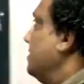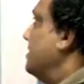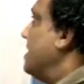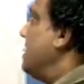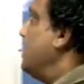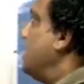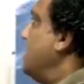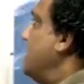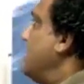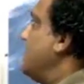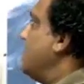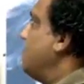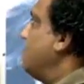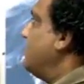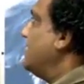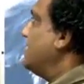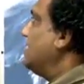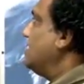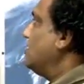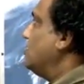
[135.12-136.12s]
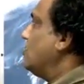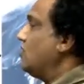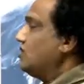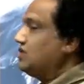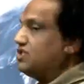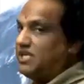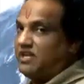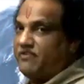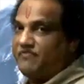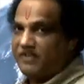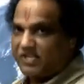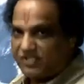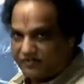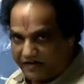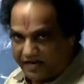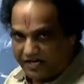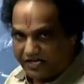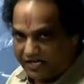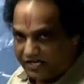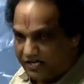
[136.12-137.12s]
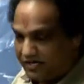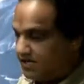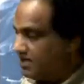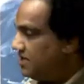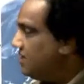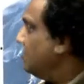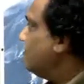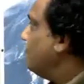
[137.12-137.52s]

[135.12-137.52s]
That area vector or surface vector